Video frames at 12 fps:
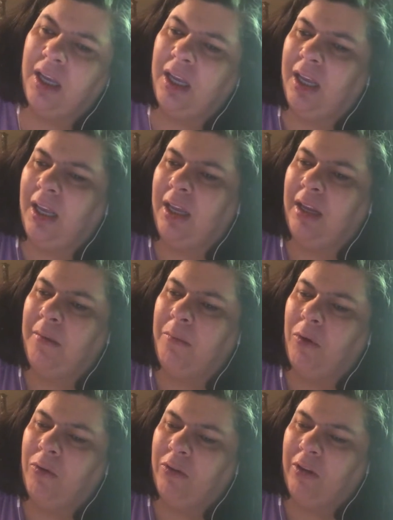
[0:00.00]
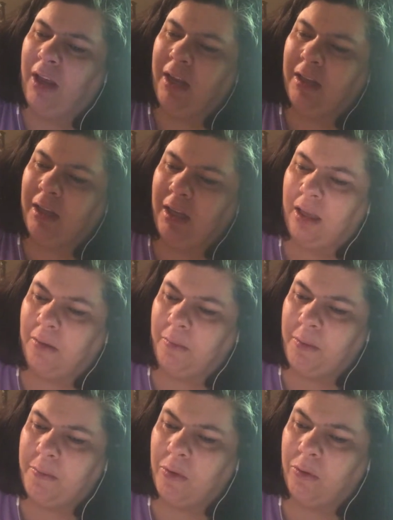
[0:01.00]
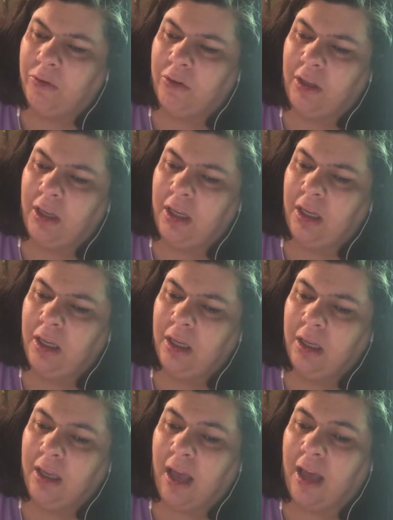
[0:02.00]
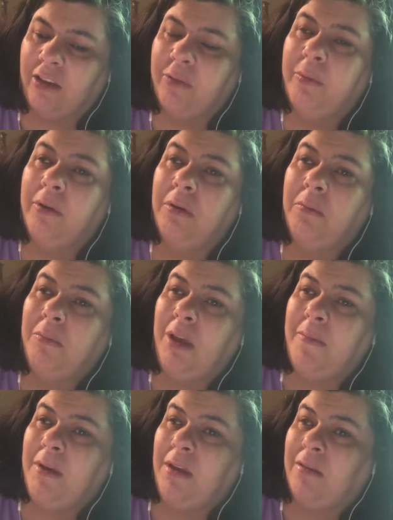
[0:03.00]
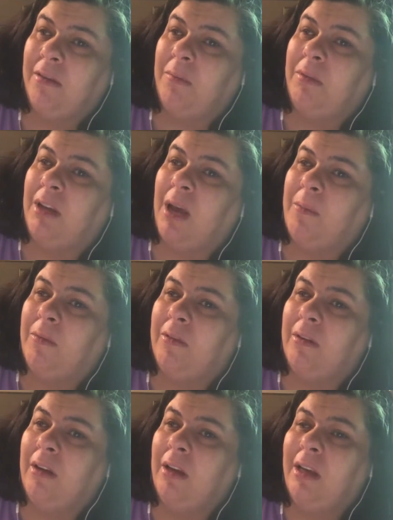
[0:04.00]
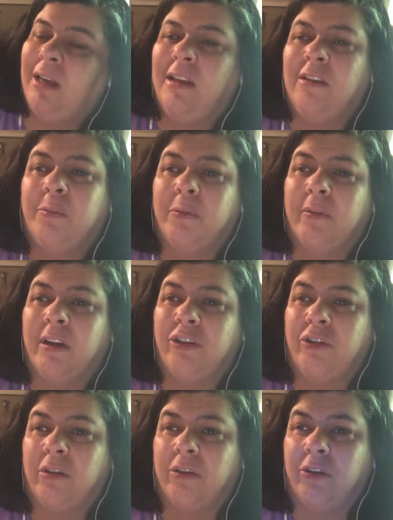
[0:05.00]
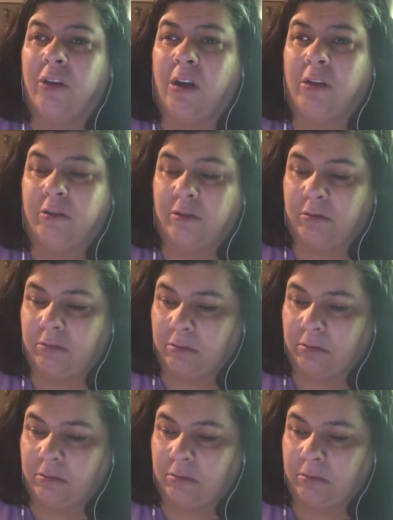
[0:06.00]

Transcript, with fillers: And most likely it'll be mostly gospel, maybe sometimes inspirational songs.